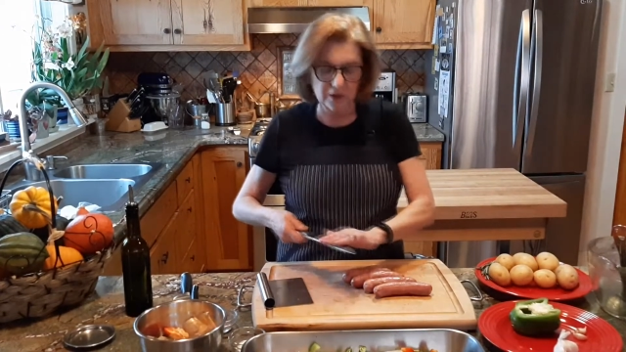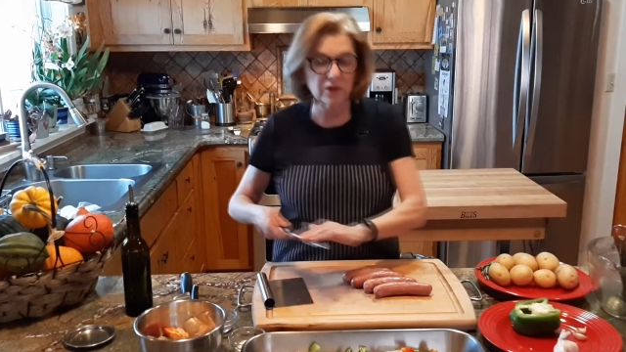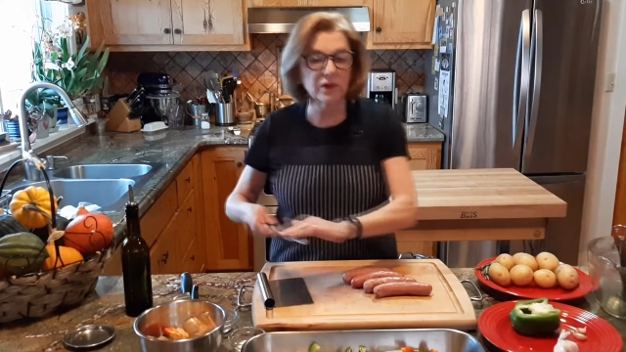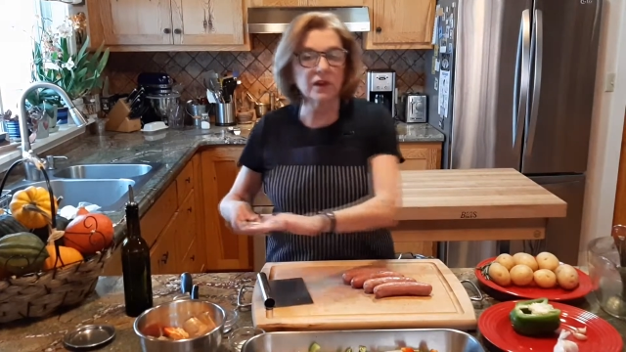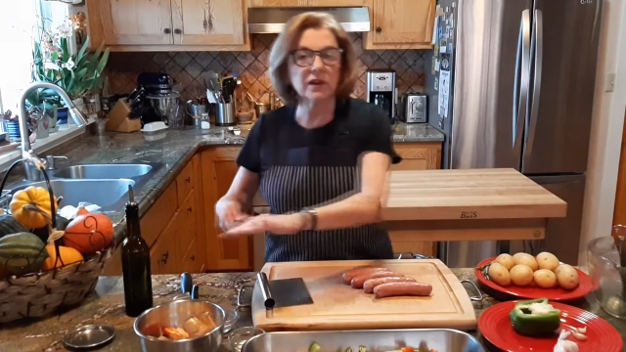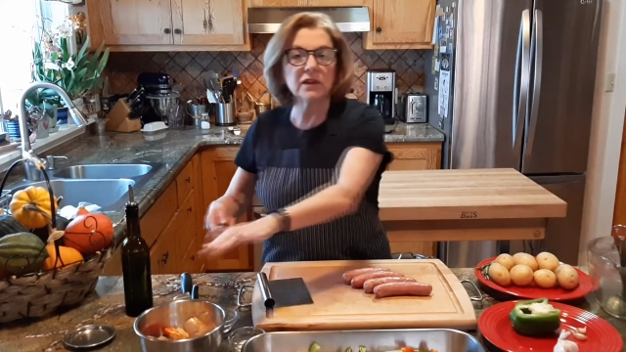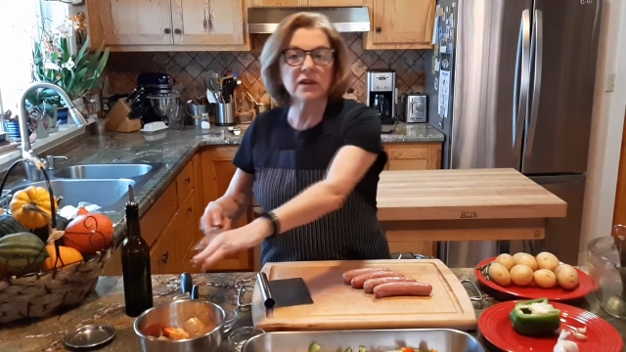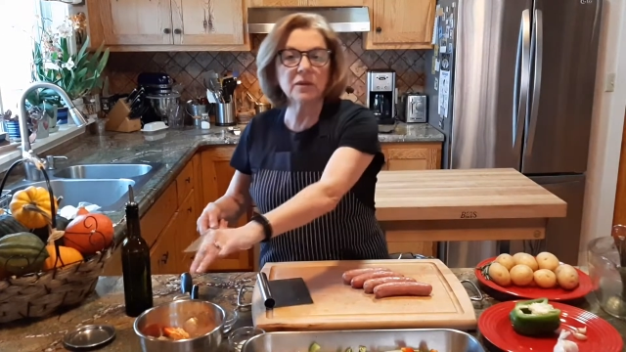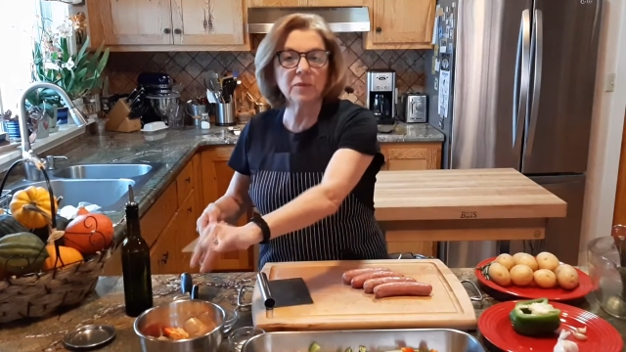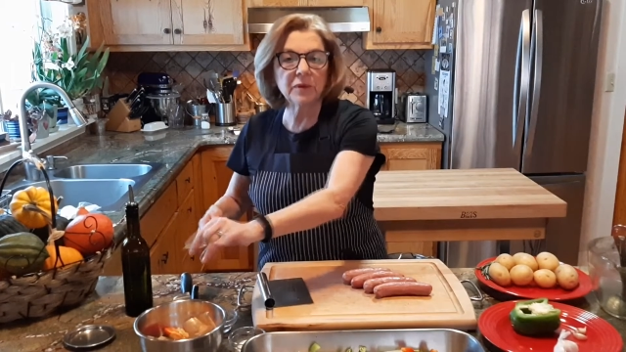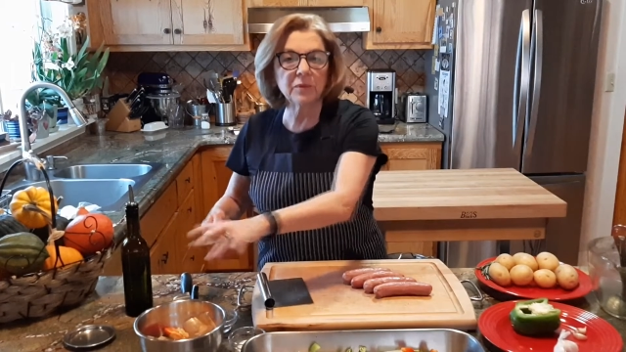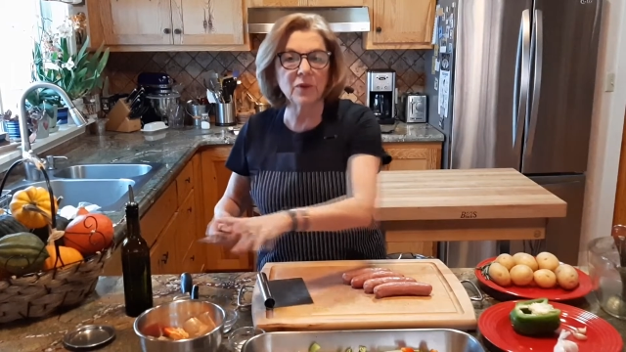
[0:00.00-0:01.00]
you get a little
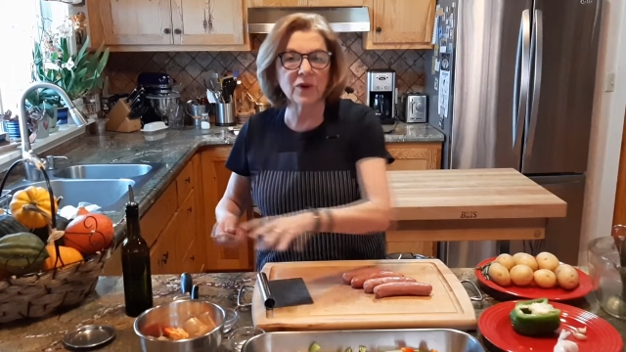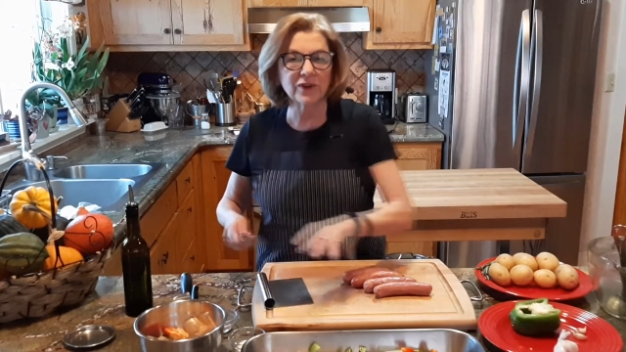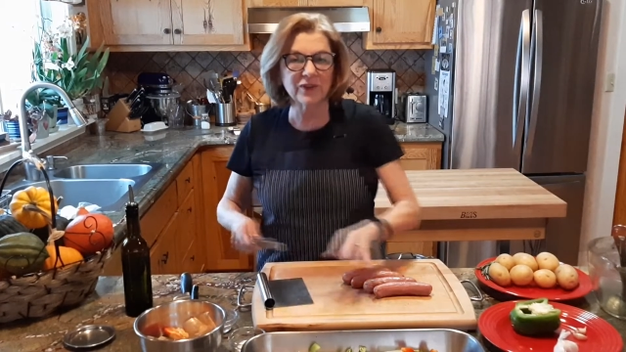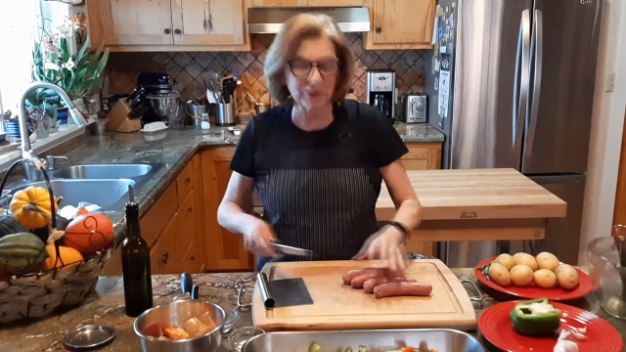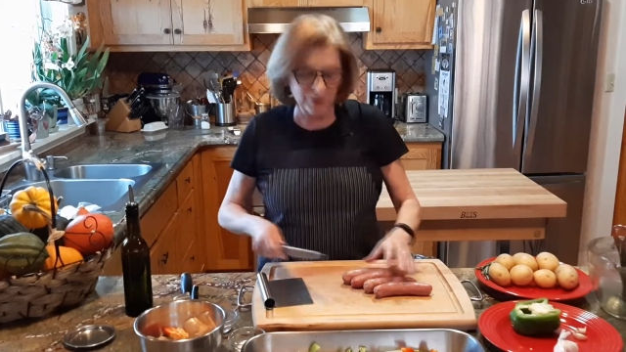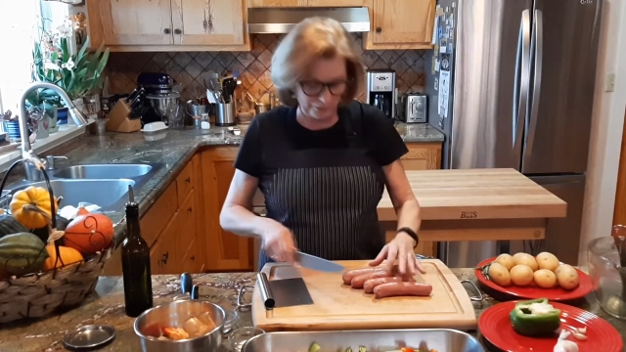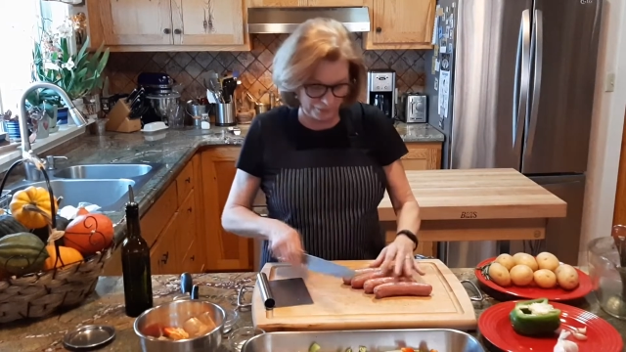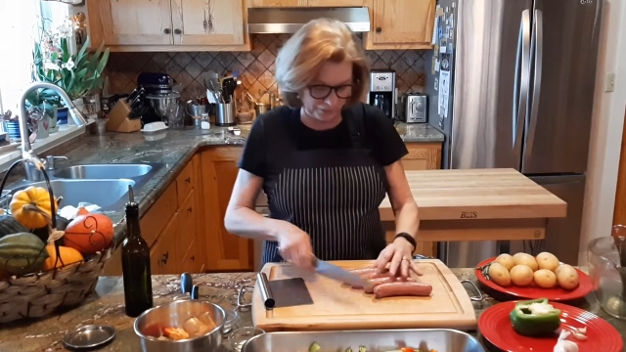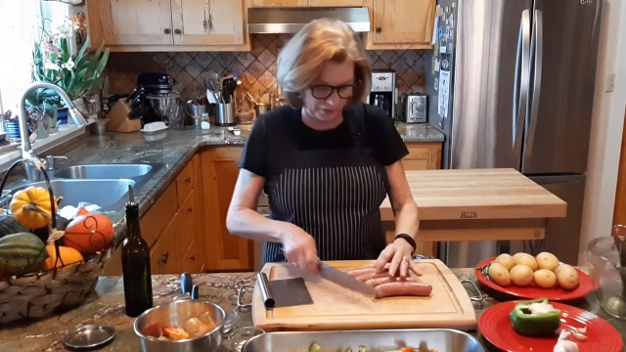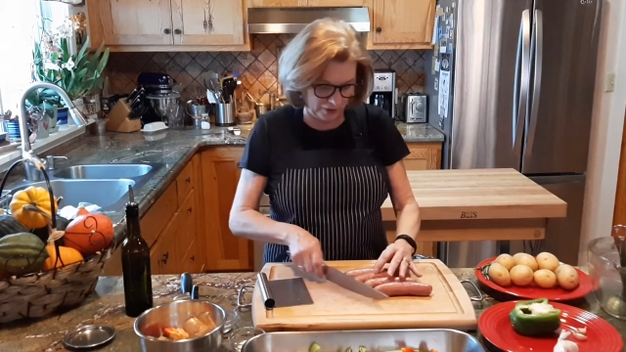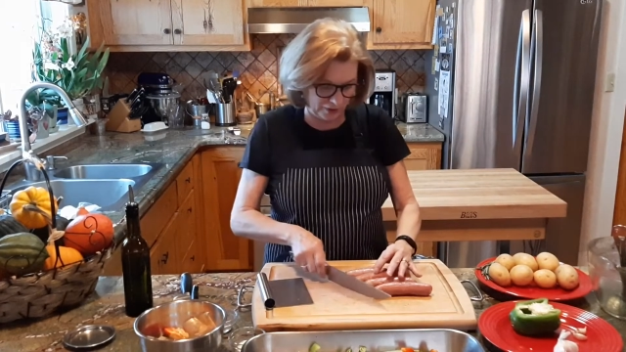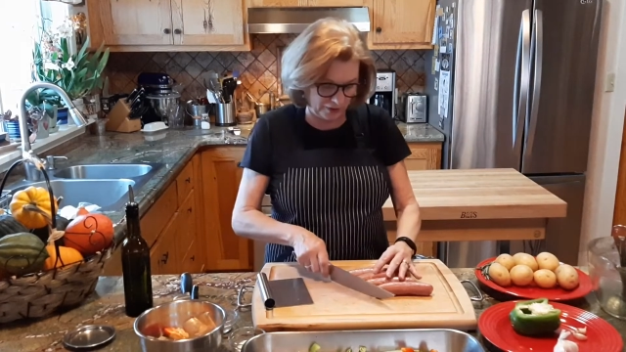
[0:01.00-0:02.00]
bit more surface
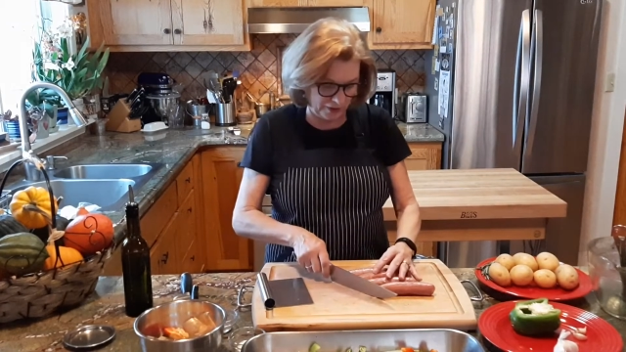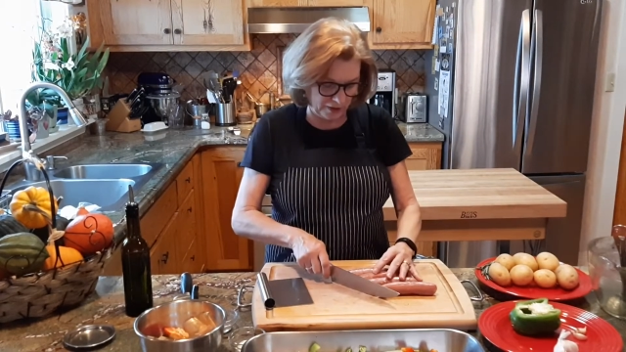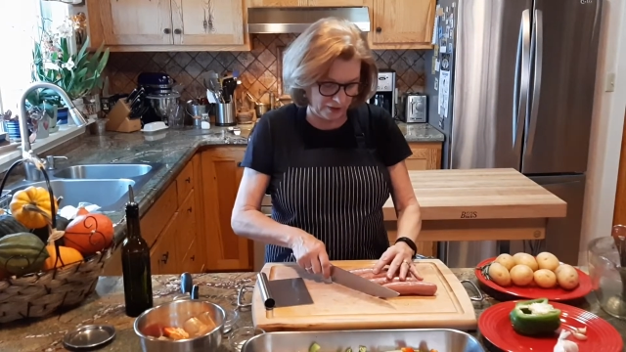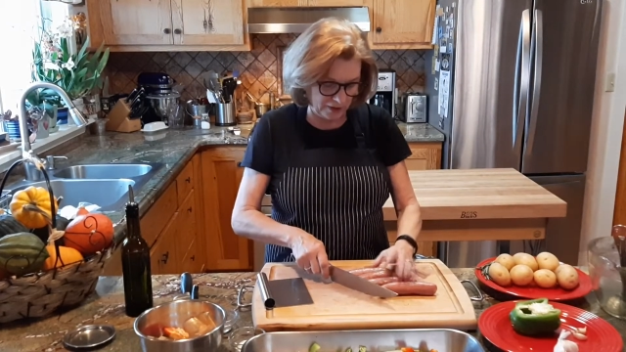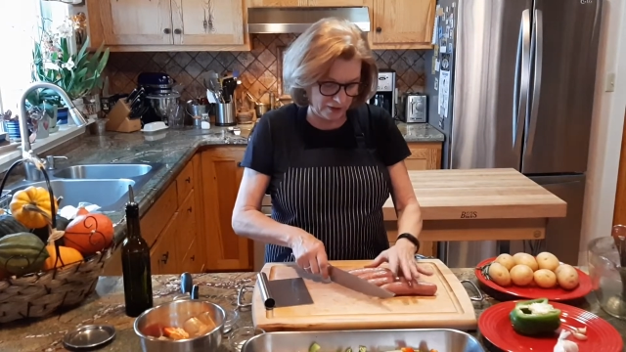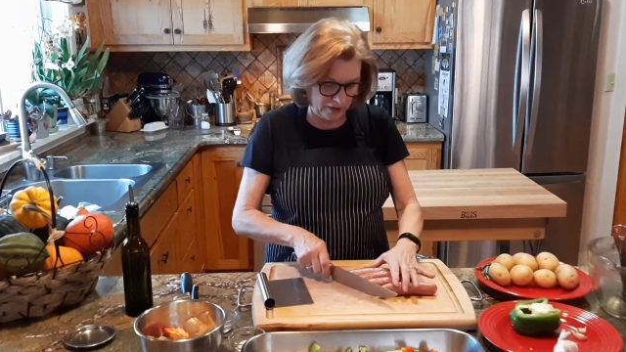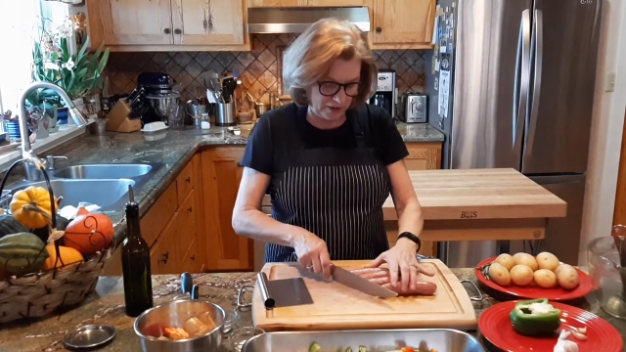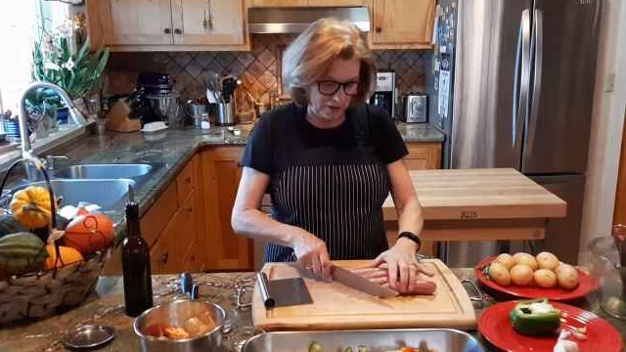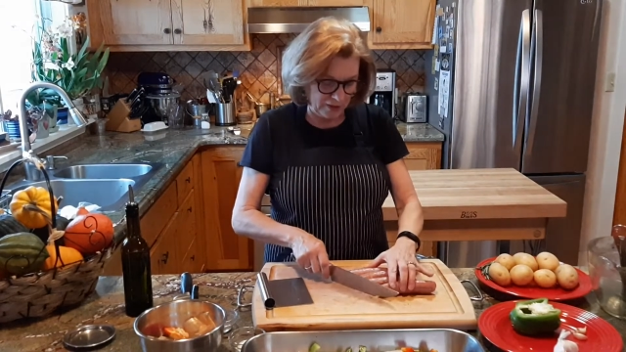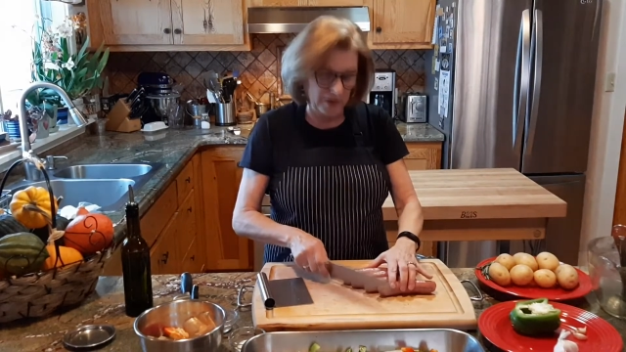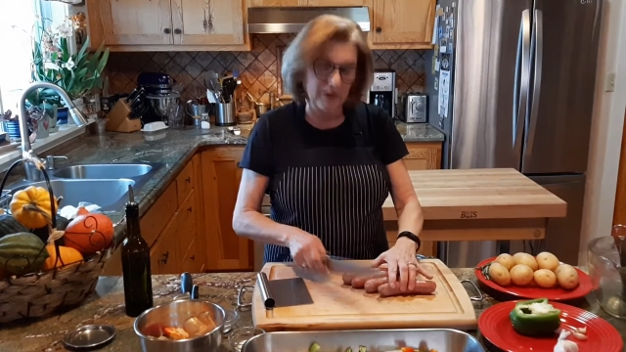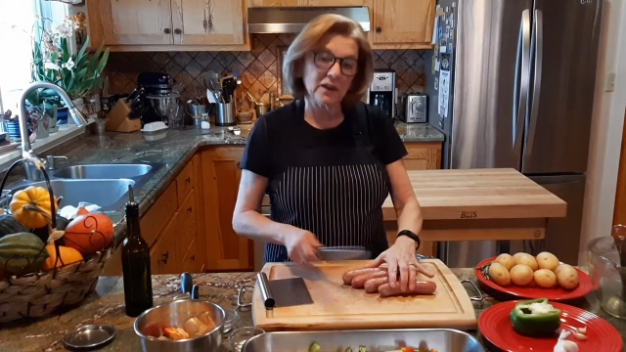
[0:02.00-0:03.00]
area
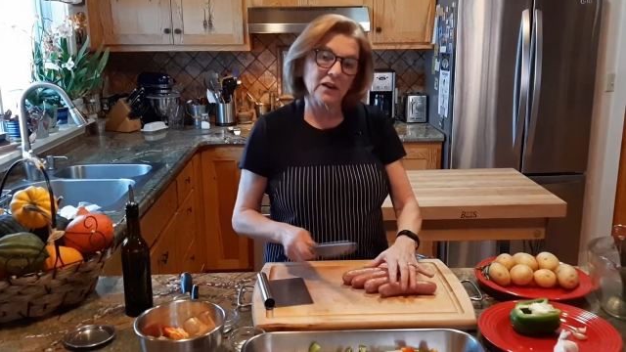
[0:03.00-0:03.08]
that can